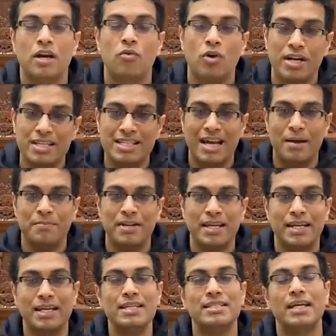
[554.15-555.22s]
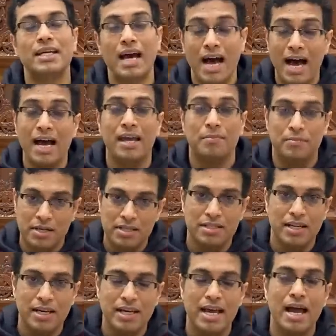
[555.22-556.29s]
Now, what is happening is that I
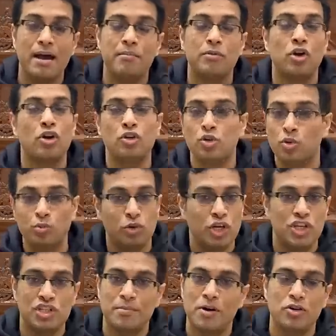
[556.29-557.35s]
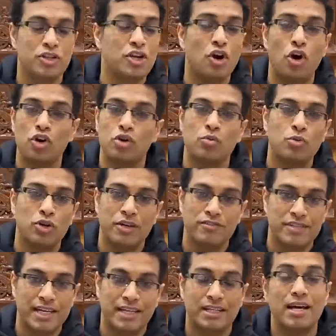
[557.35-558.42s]
personally am not too bullish about the automotive
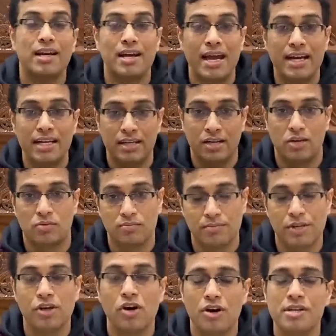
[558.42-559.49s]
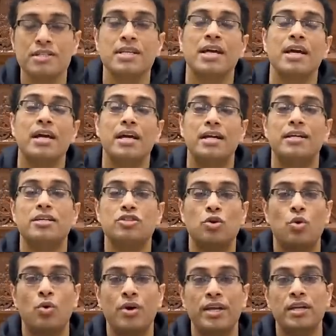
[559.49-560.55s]
sector right now because it is
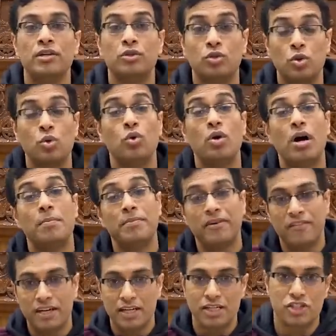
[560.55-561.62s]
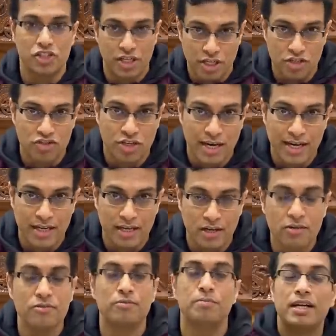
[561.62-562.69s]
going through a pivotal change right
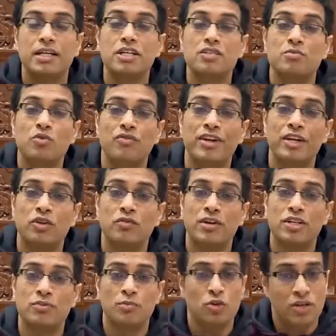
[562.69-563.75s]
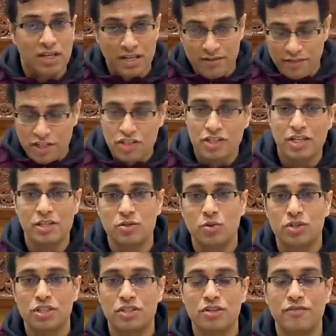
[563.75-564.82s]
now. It is moving towards more conventional
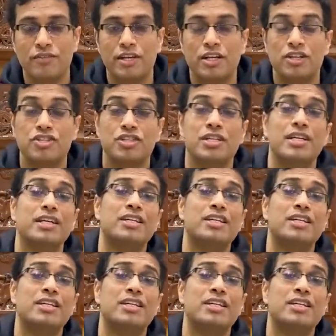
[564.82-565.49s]
sources of energy.